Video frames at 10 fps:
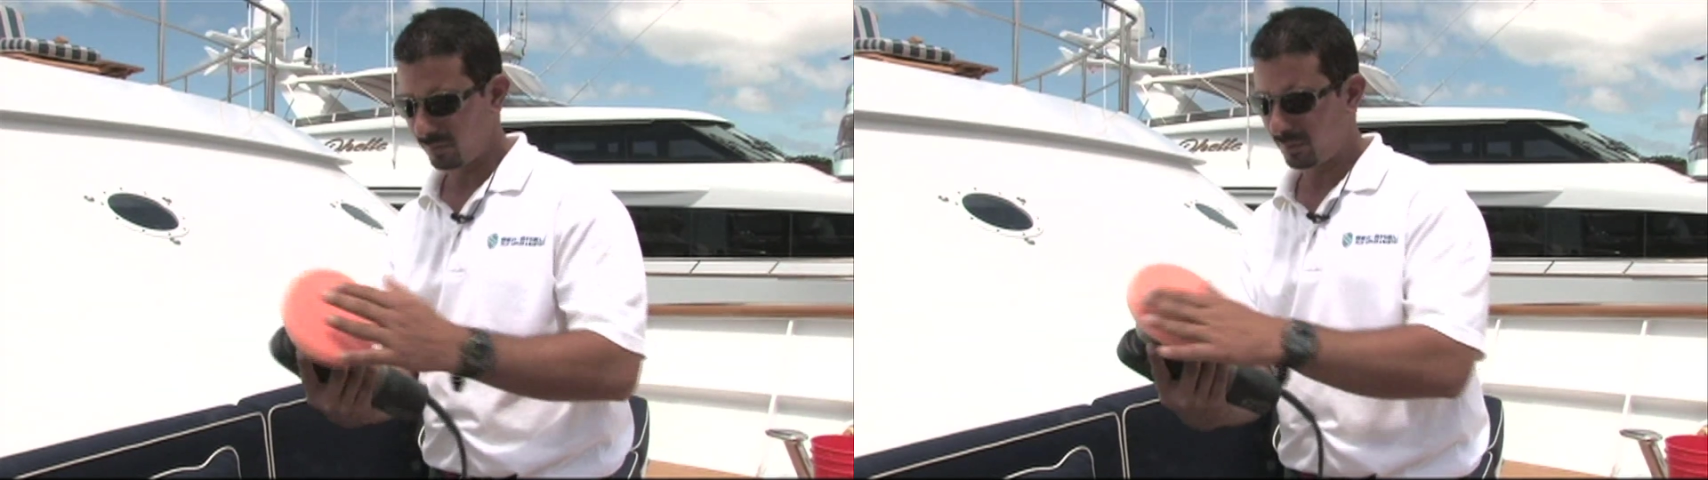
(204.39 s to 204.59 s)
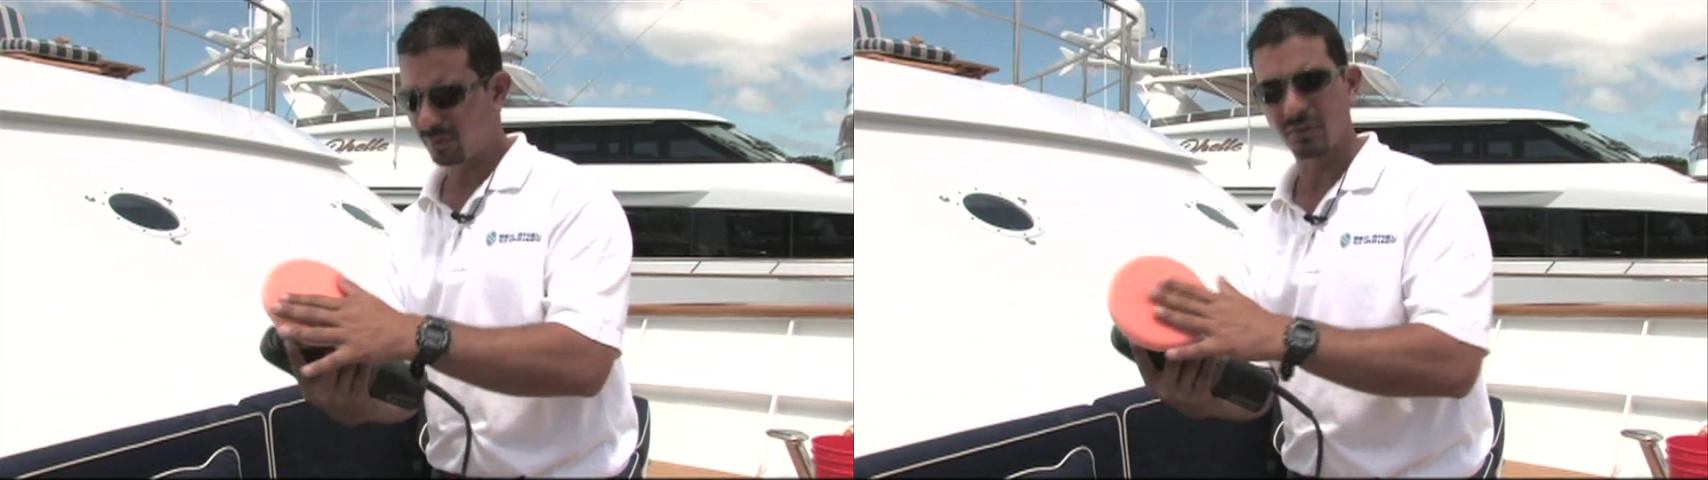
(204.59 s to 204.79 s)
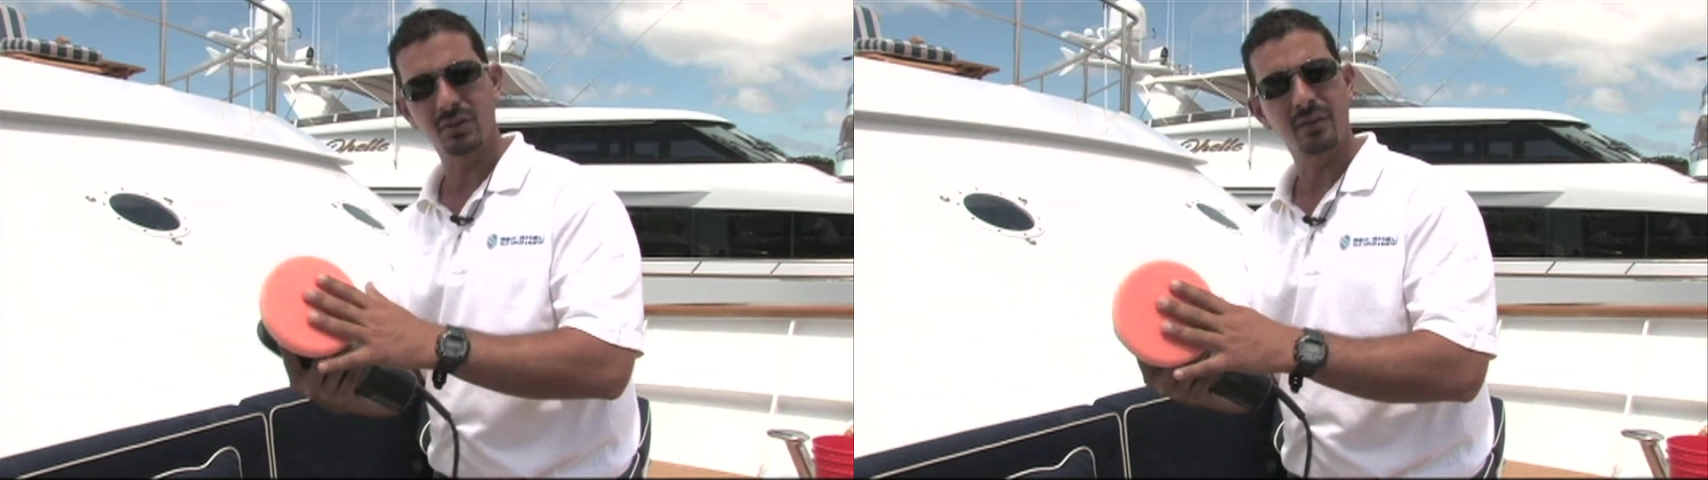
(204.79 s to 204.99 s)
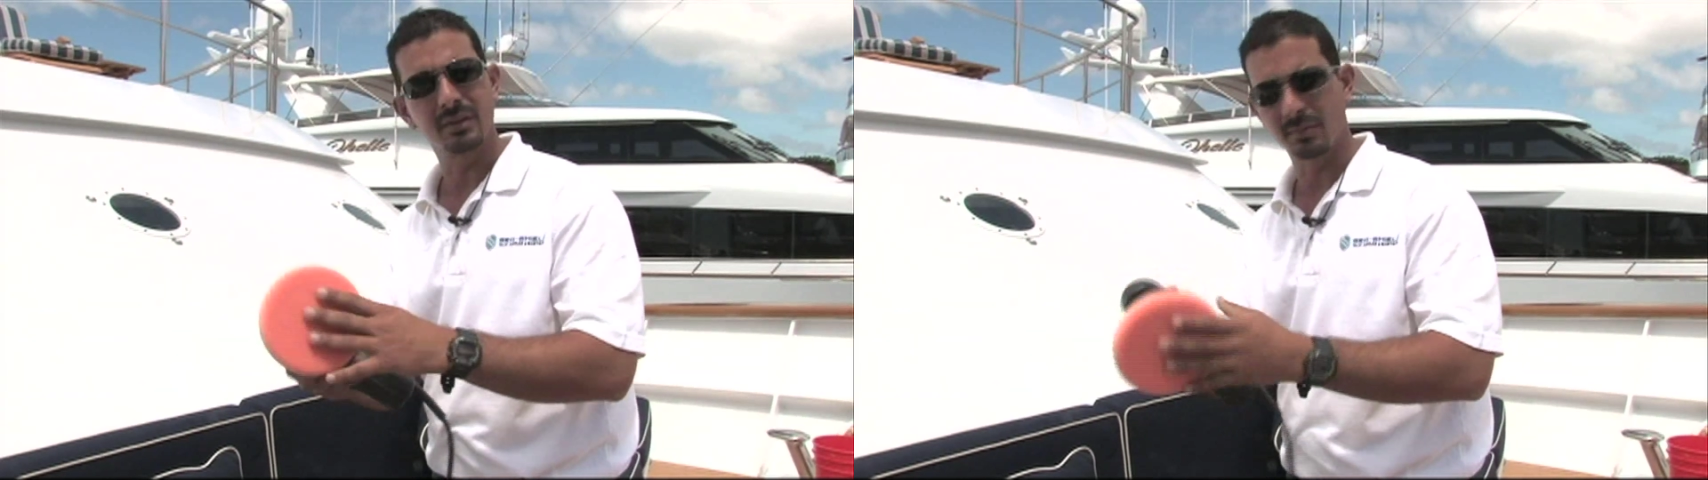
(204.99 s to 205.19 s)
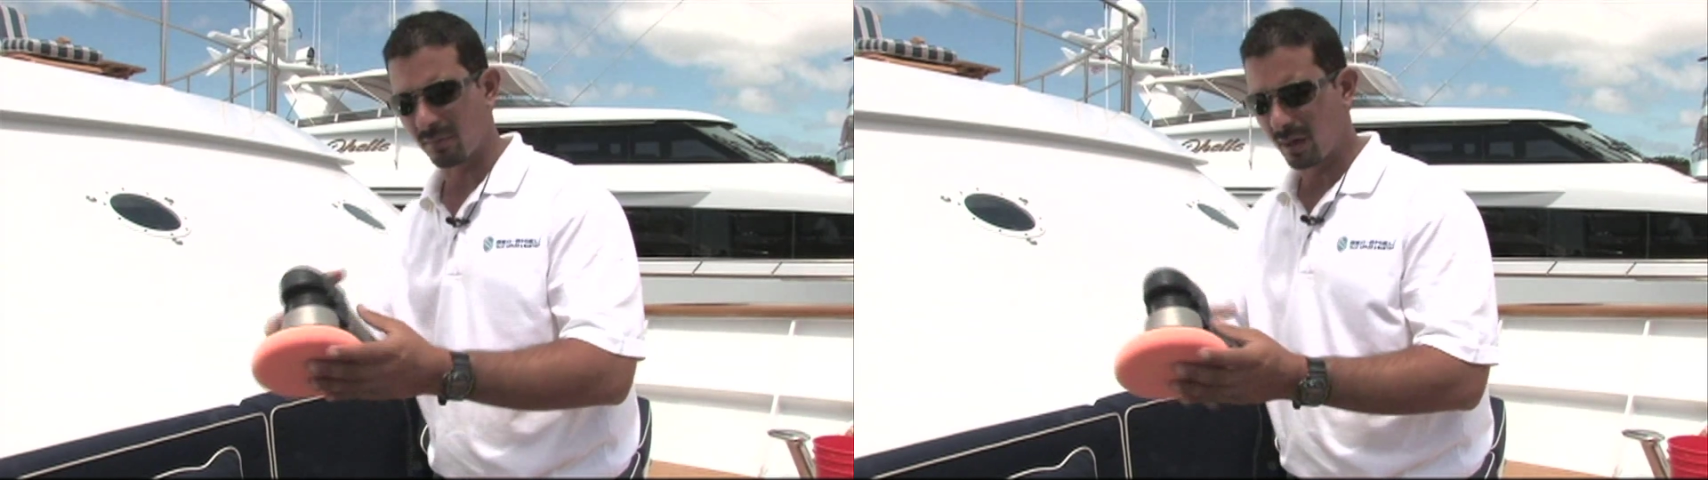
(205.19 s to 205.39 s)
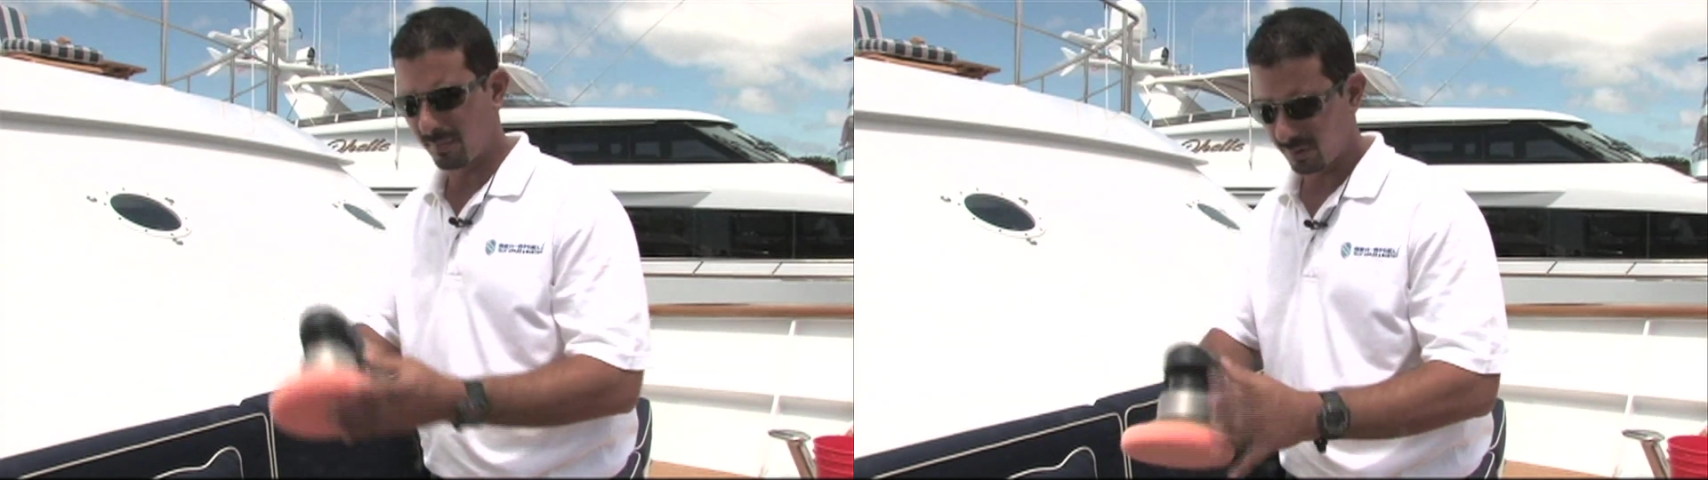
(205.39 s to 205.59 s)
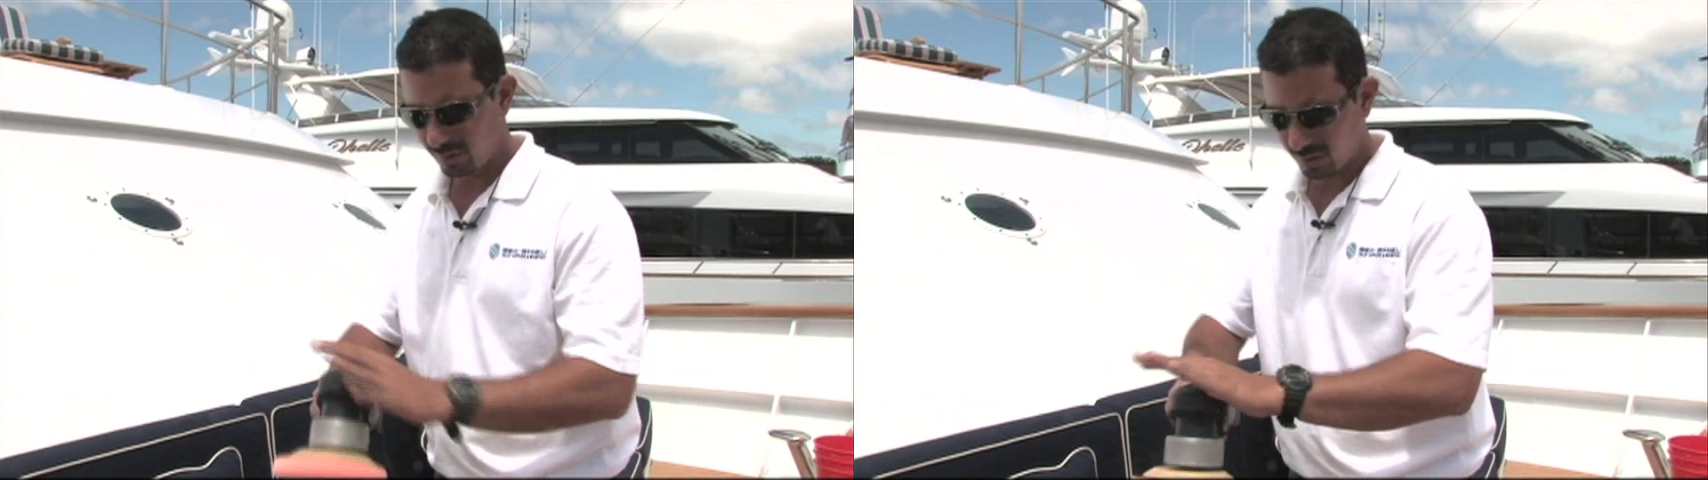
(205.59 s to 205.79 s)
So you put some surface prep and